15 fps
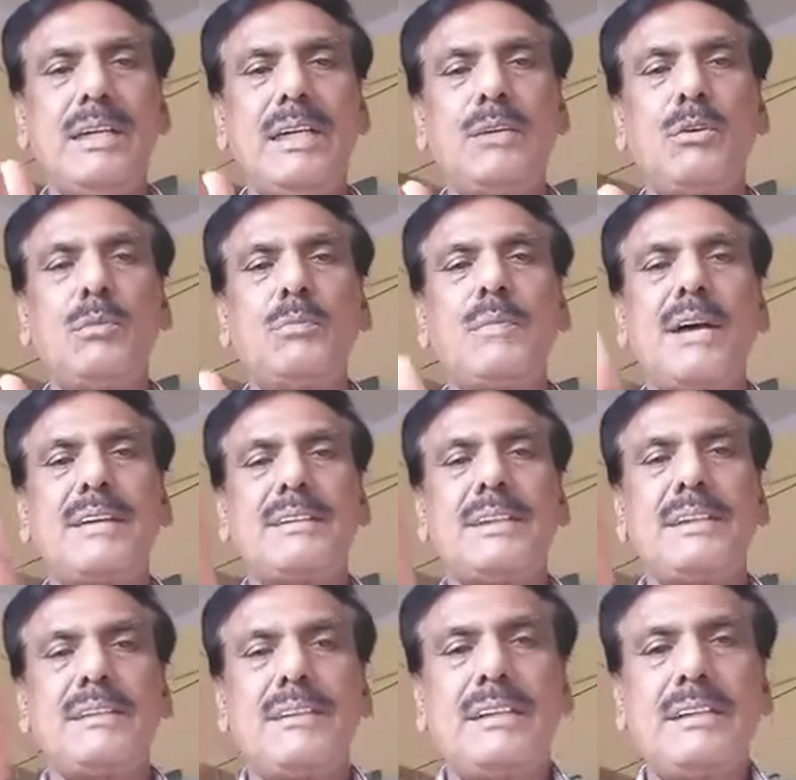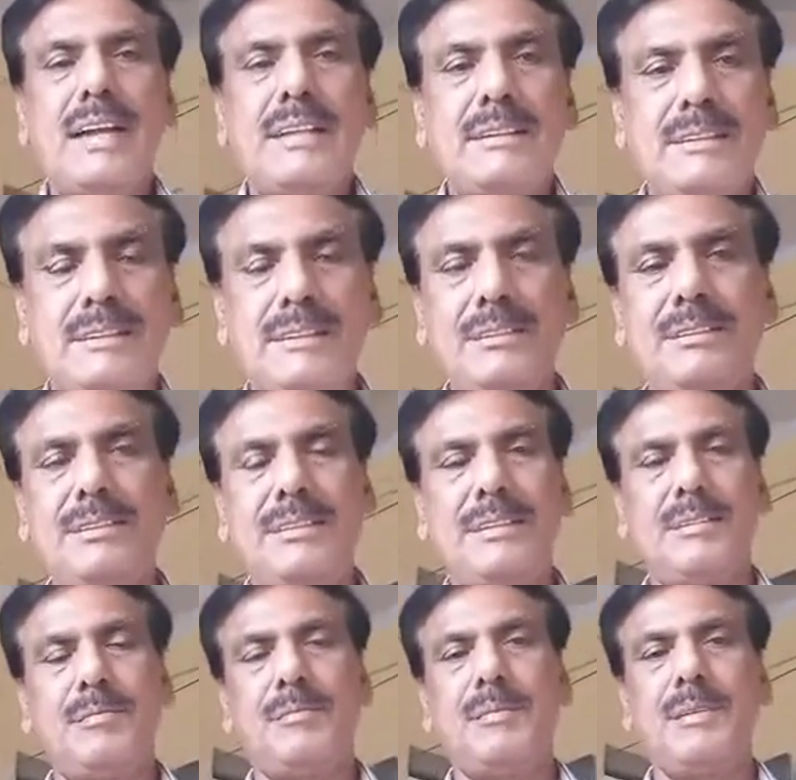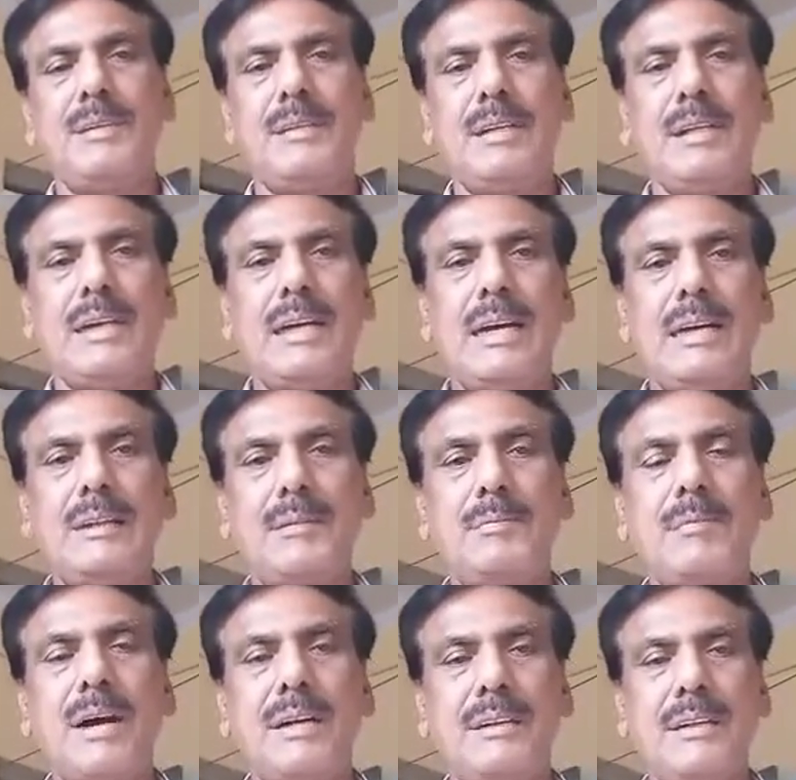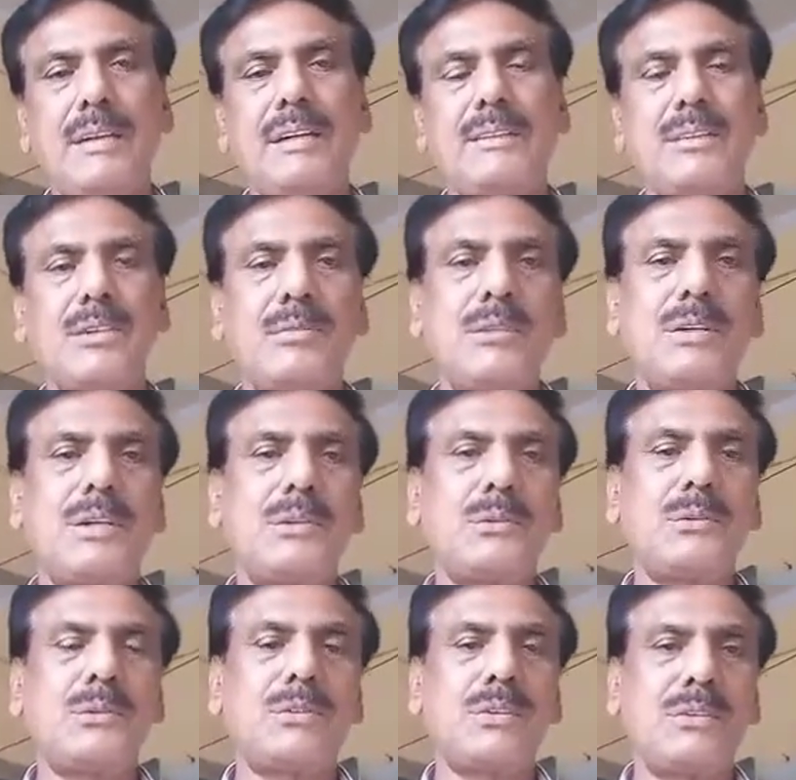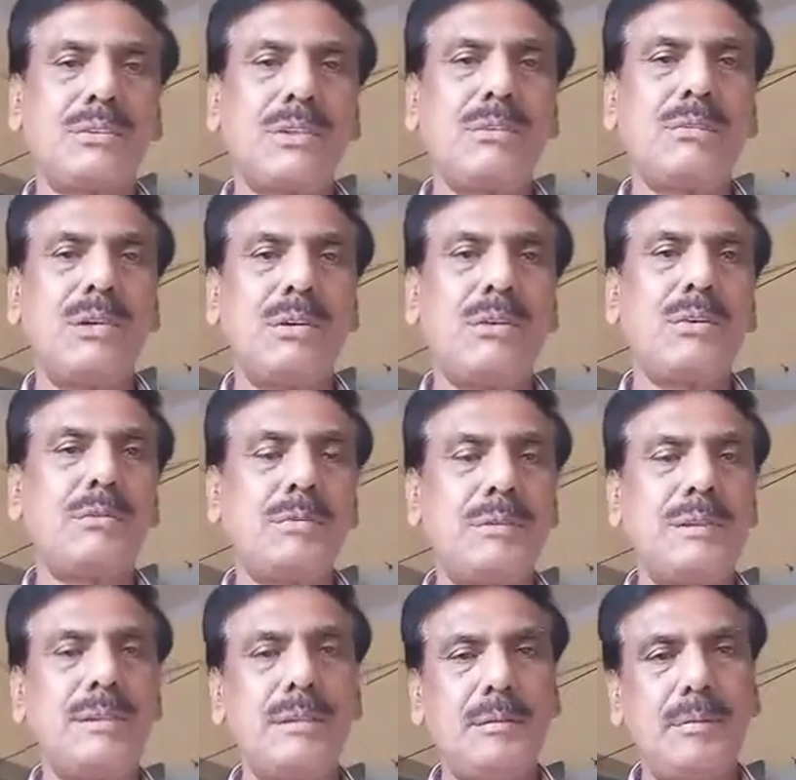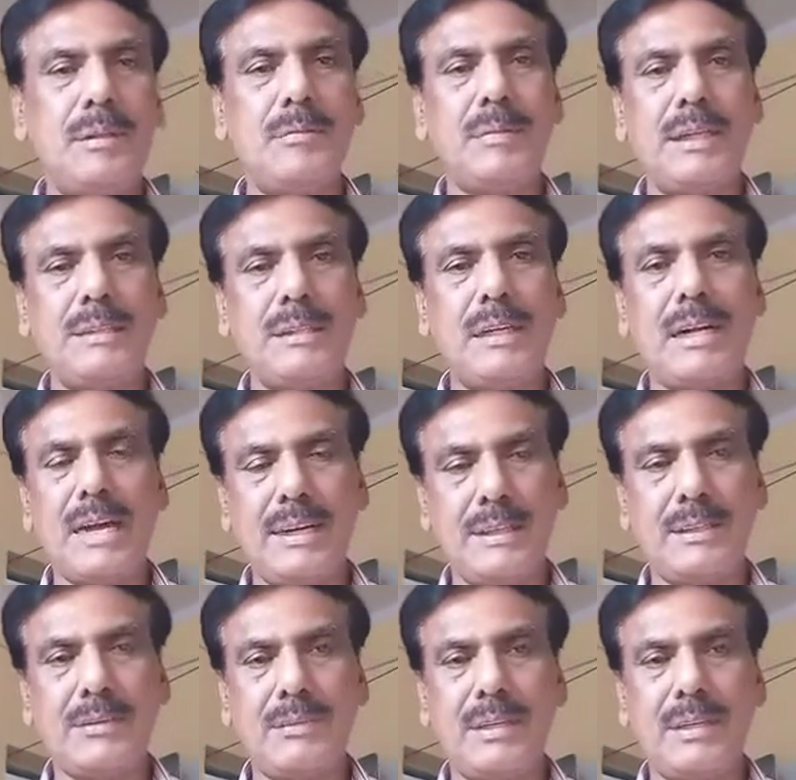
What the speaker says: it will pass straight like this. It is here, and the particles of the true solution will not be visible by the light.